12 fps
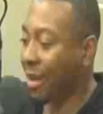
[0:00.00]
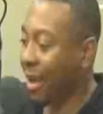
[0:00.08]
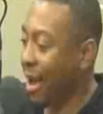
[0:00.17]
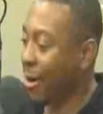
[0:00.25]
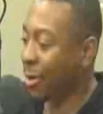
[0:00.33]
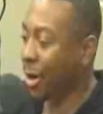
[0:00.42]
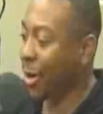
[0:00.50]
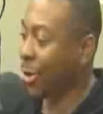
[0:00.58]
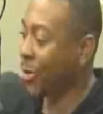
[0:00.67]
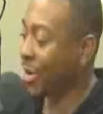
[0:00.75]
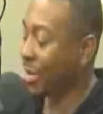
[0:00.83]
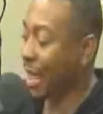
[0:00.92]
I don't
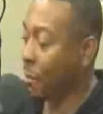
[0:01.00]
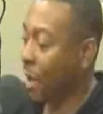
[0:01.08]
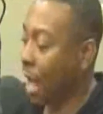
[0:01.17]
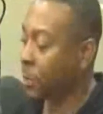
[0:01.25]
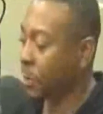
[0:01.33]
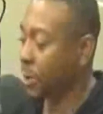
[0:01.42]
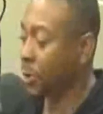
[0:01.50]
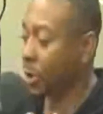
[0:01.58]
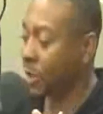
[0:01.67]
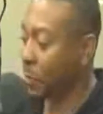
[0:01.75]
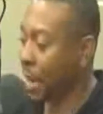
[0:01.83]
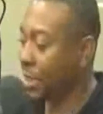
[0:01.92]
know. Like I was supposed to do a
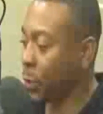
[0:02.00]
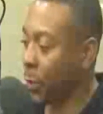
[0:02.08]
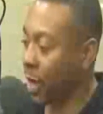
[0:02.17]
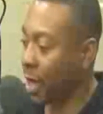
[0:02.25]
special with